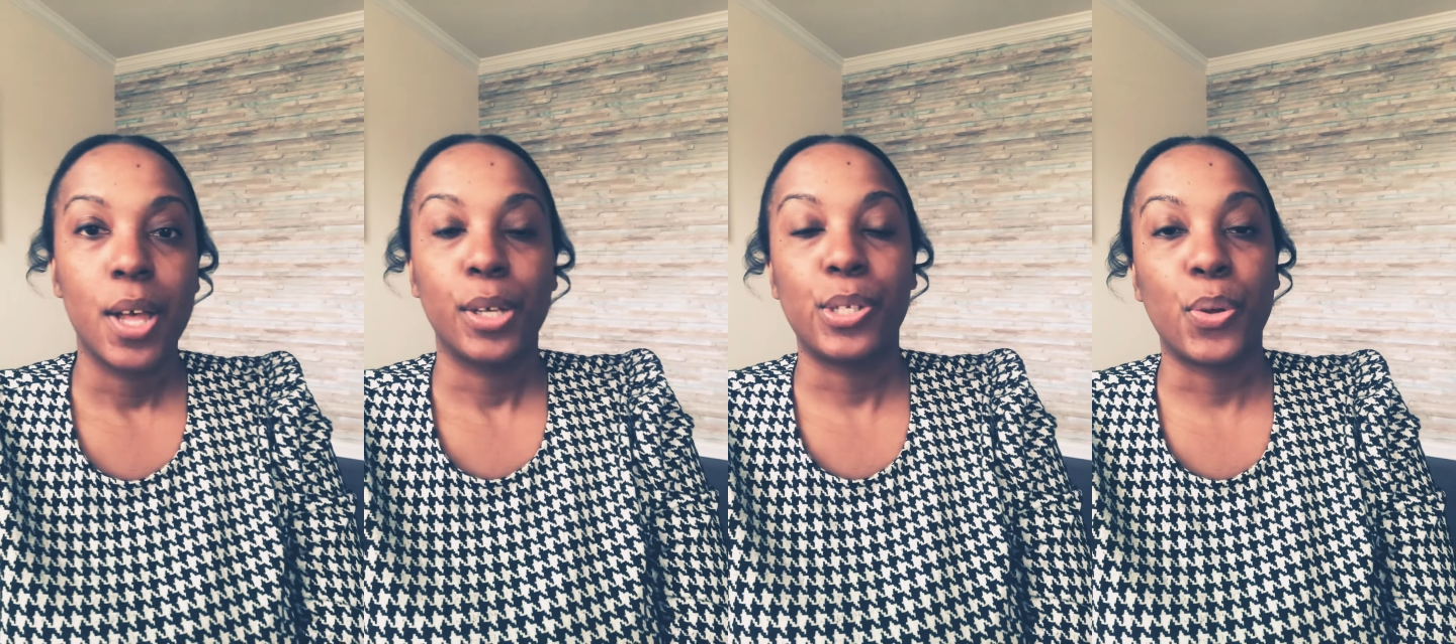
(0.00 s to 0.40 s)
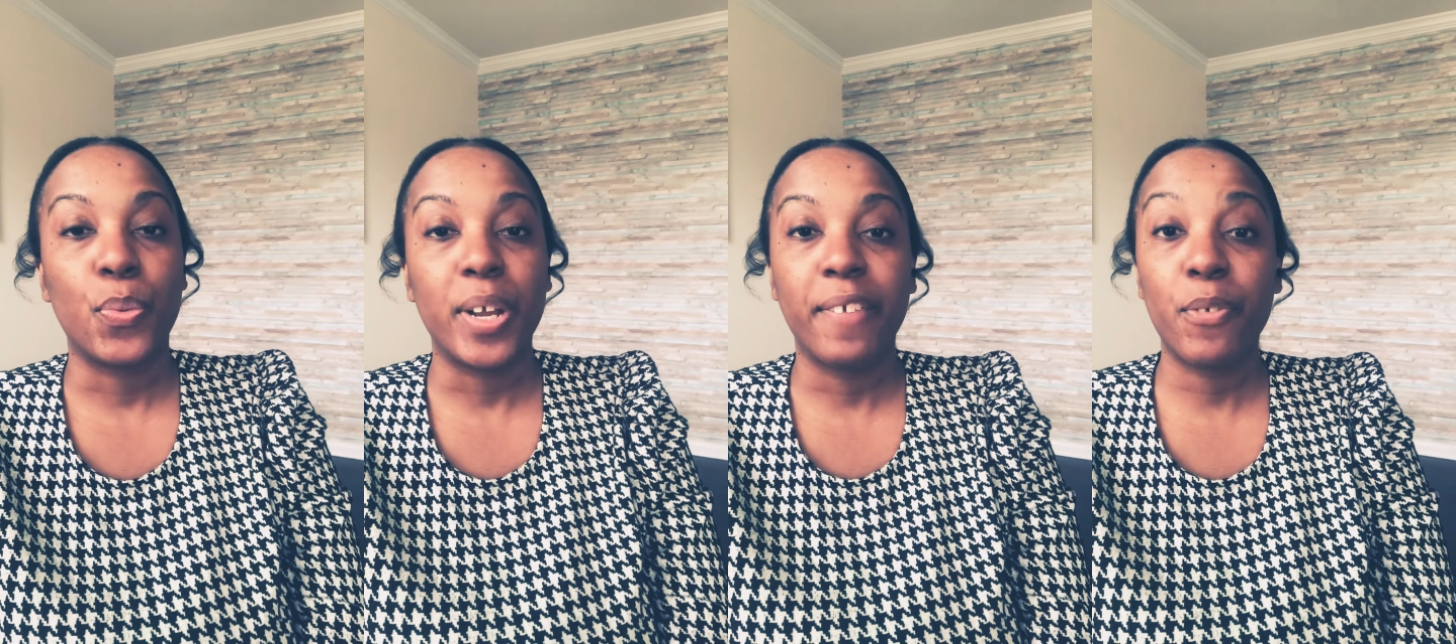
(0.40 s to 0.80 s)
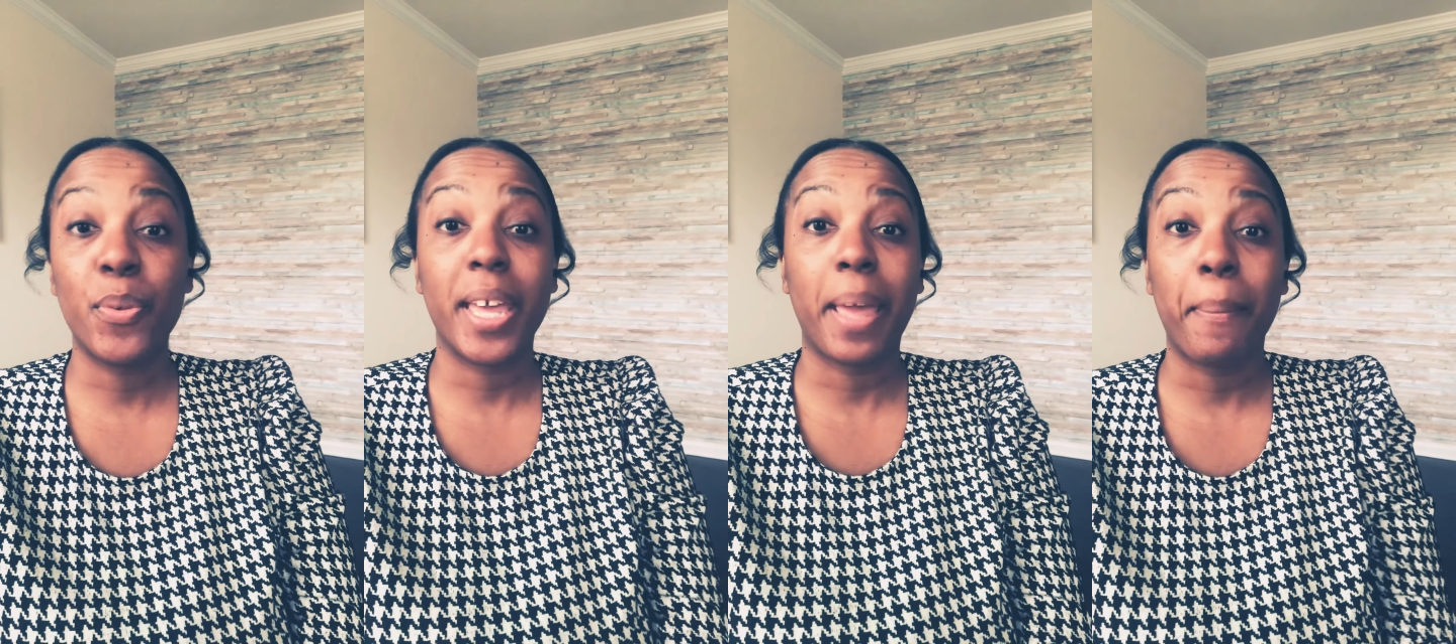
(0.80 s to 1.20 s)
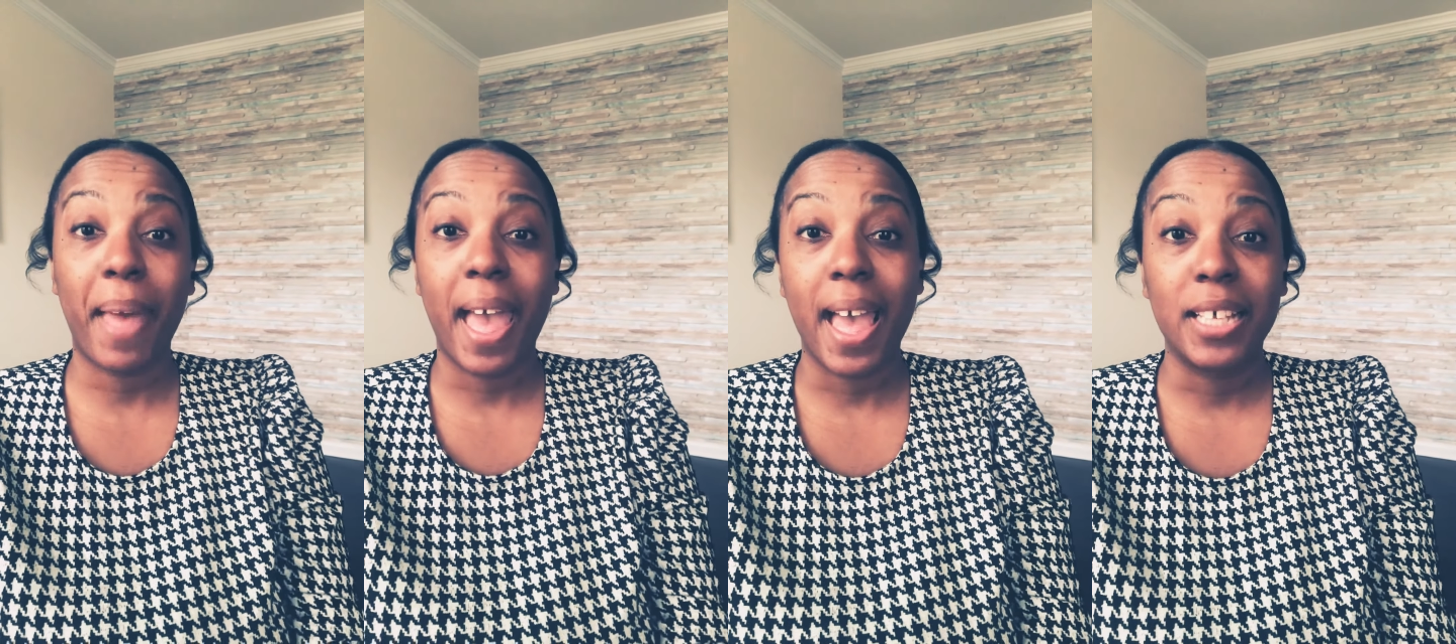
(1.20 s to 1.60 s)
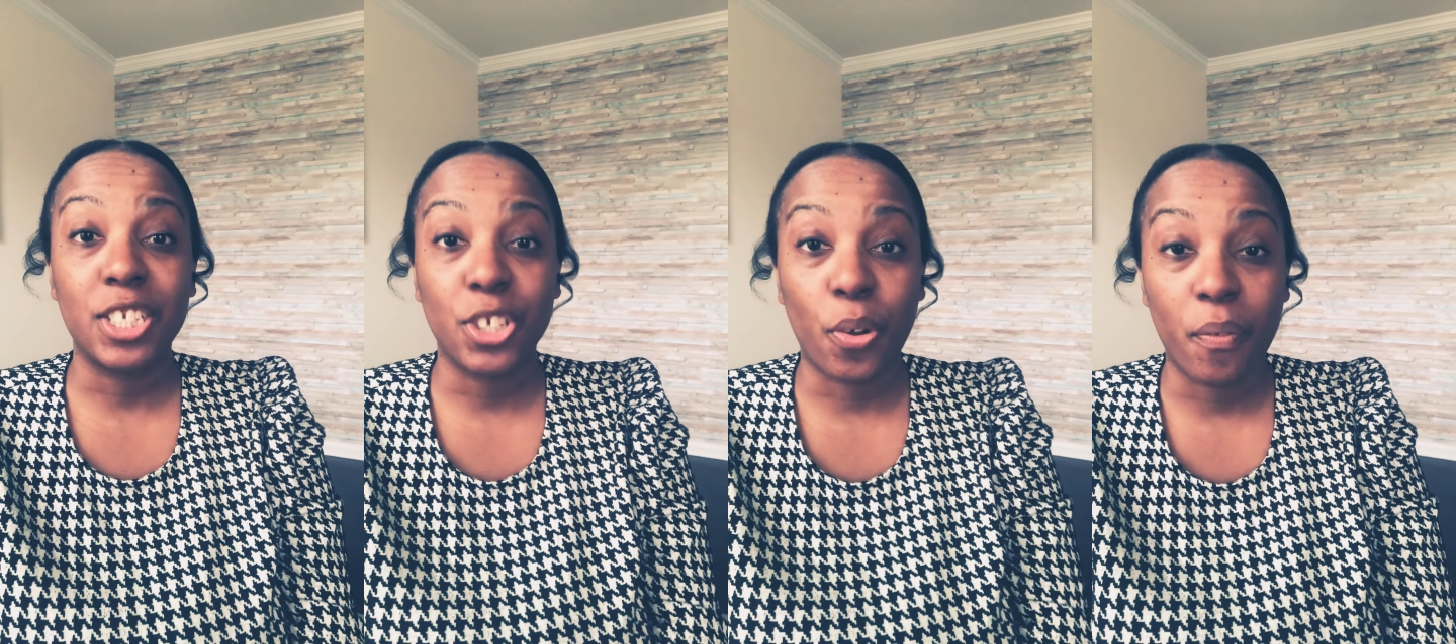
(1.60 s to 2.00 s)
So what if you can't
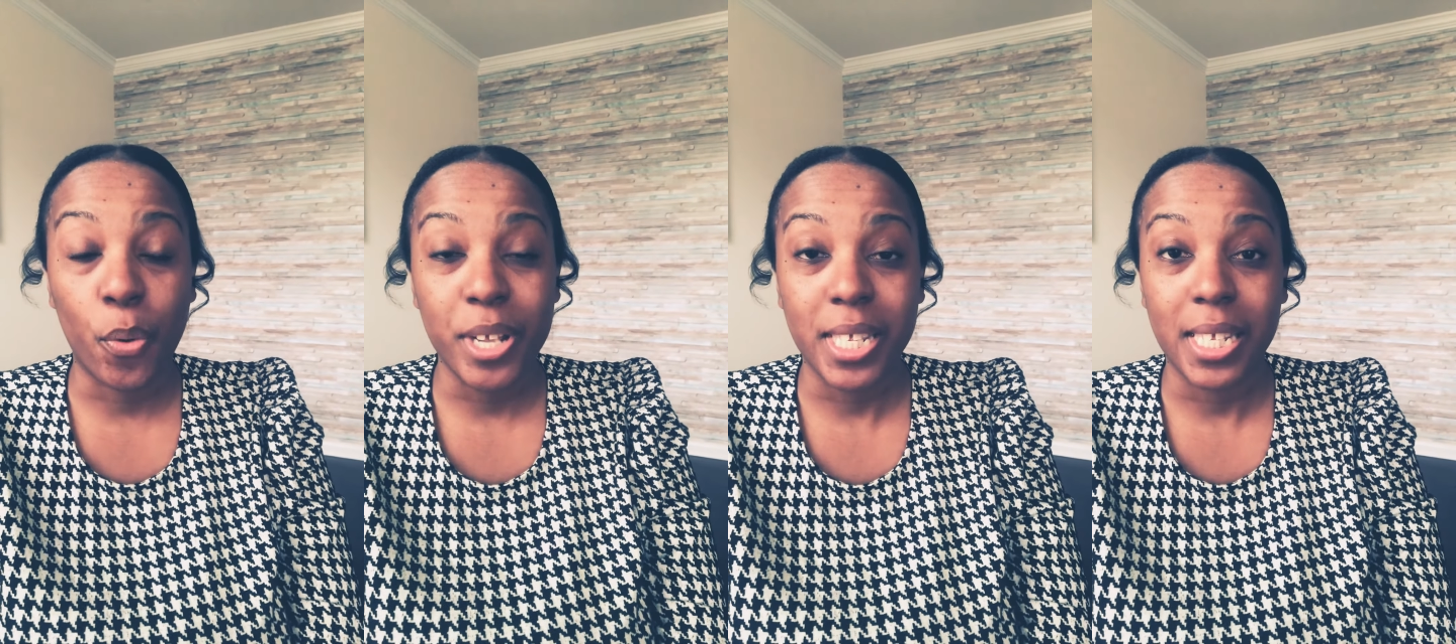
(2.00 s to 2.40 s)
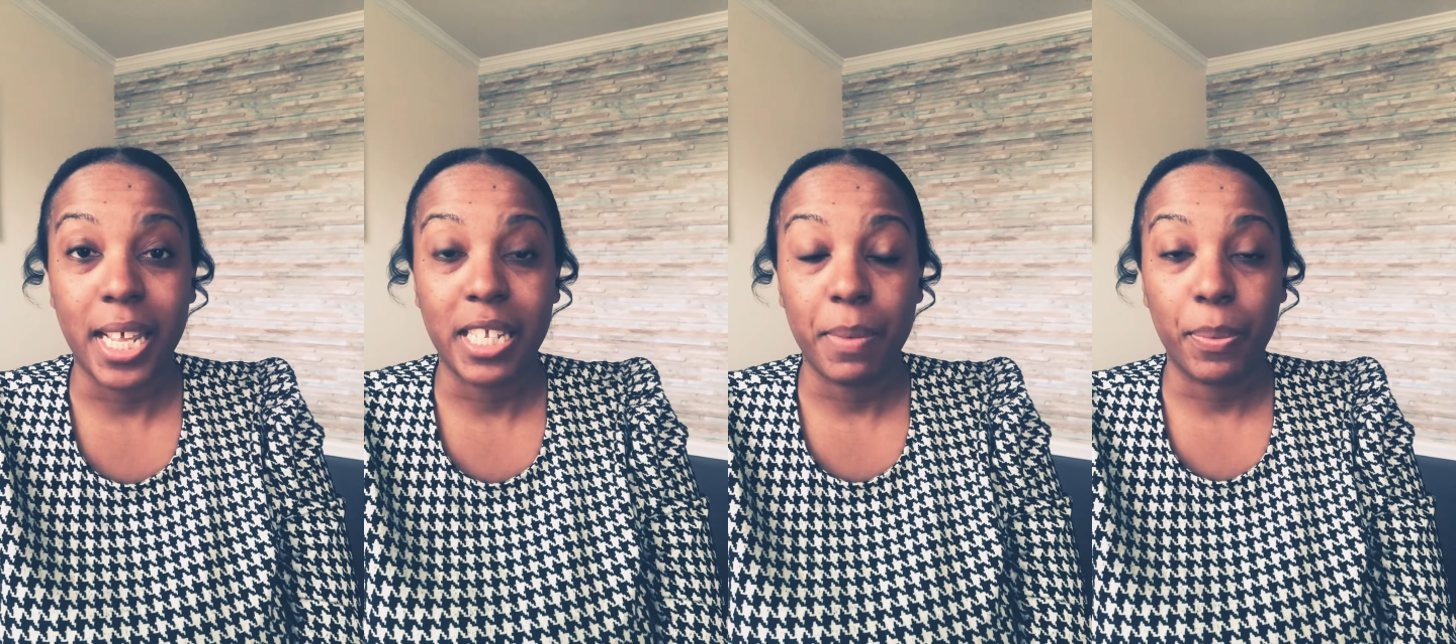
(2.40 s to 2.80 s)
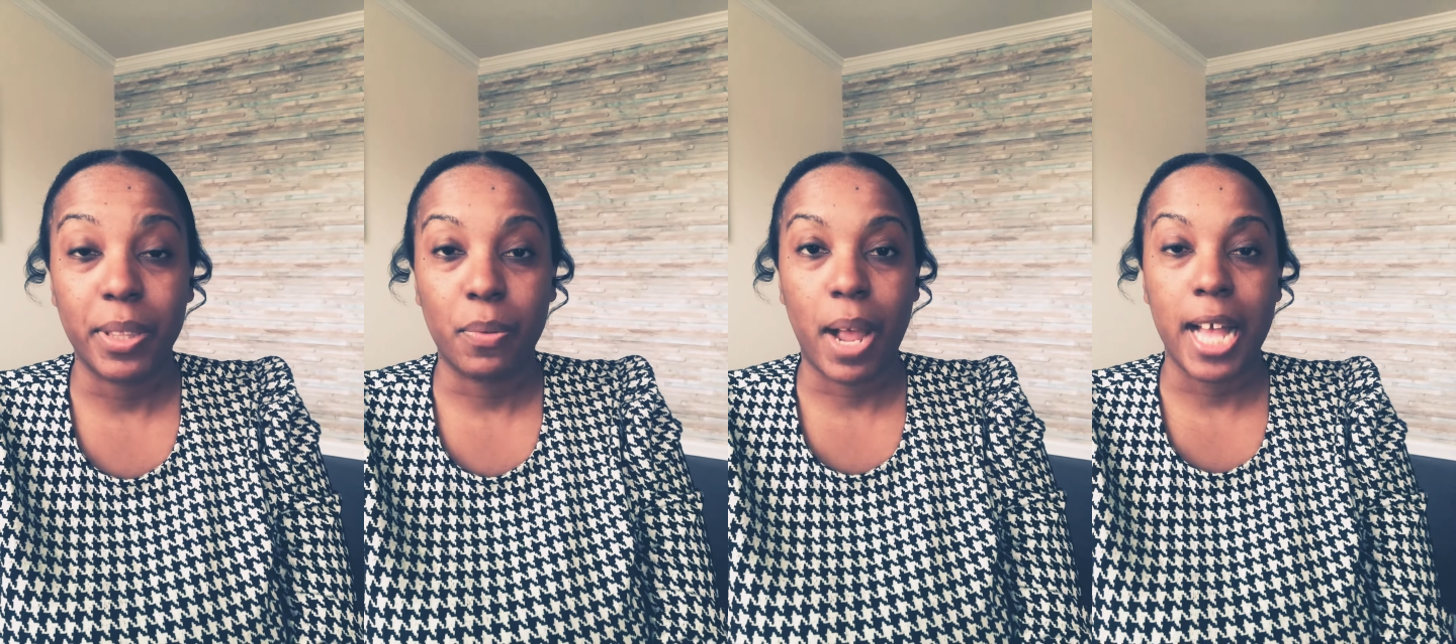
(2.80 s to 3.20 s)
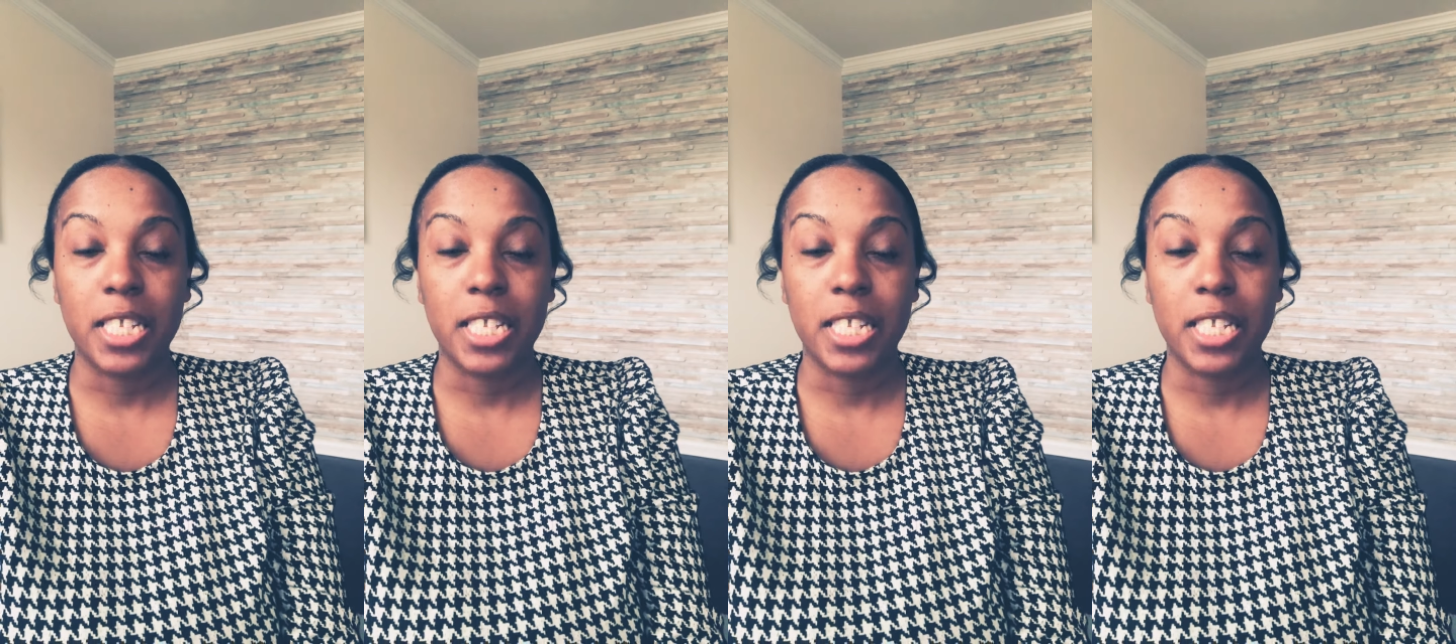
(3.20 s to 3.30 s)
pass your voice assessment with the rise?